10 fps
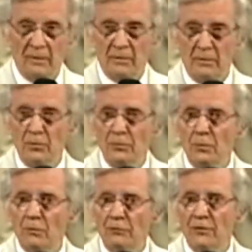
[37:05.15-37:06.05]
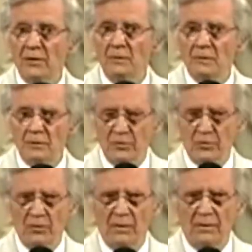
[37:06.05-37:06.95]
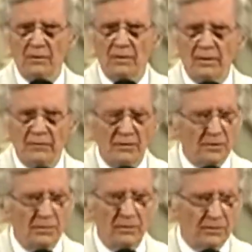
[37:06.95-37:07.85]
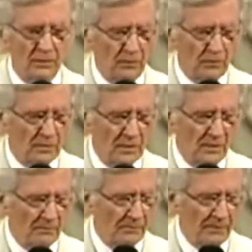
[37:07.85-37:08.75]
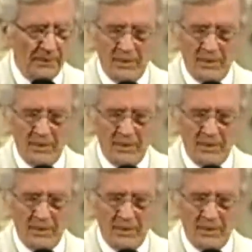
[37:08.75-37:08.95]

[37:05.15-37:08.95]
And you'll know a freedom and a joy like you haven't experienced in a long time.